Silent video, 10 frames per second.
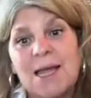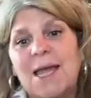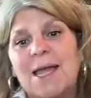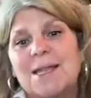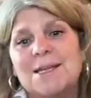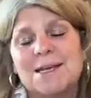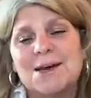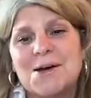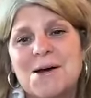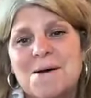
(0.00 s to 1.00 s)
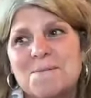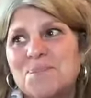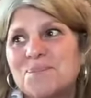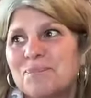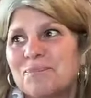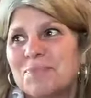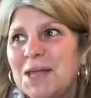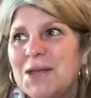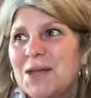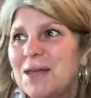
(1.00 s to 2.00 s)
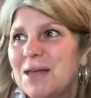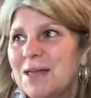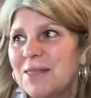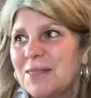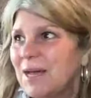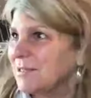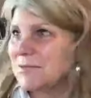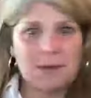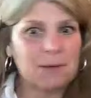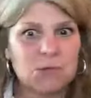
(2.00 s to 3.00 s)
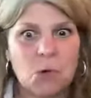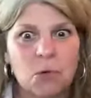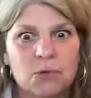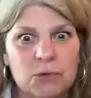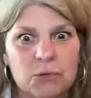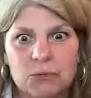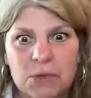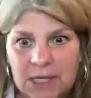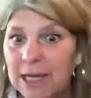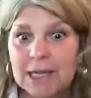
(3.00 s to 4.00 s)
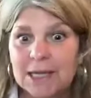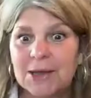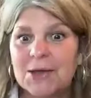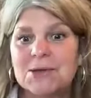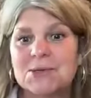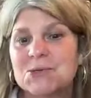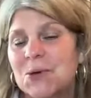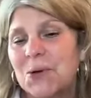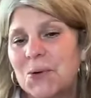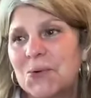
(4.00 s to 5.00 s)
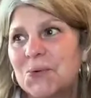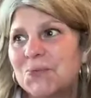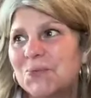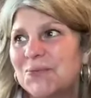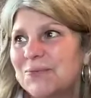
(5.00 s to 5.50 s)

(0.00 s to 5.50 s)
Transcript: and that was a whole new thing. So